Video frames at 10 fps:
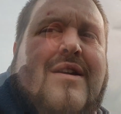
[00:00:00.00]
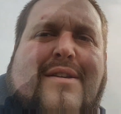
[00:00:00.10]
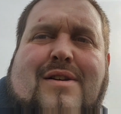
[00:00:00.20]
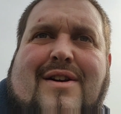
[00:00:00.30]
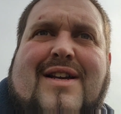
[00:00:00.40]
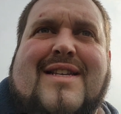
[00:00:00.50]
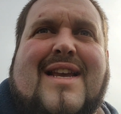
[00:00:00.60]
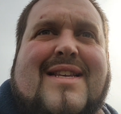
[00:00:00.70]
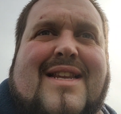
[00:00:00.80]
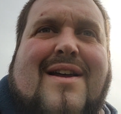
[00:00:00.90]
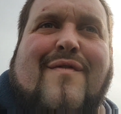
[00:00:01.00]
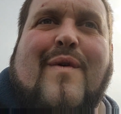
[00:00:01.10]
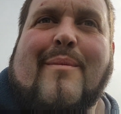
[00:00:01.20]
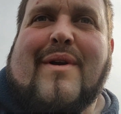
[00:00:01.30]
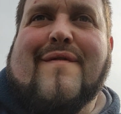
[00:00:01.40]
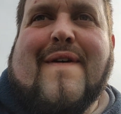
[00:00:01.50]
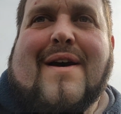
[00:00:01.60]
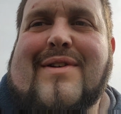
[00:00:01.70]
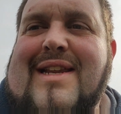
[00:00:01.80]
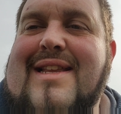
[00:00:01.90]
Right guys, here's another one we
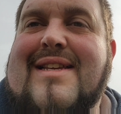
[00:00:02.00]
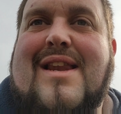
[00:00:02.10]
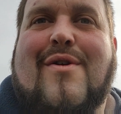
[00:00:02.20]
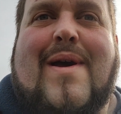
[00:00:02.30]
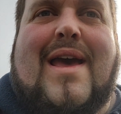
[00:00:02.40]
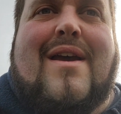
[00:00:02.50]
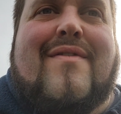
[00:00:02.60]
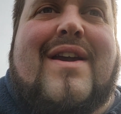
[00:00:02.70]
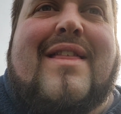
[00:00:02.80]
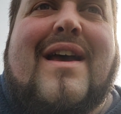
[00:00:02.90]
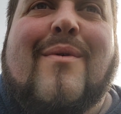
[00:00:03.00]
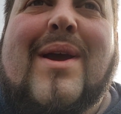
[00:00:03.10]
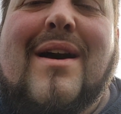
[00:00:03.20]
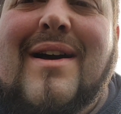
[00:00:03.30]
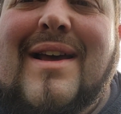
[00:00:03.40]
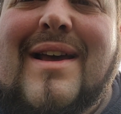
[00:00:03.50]
found in this little area that we are in.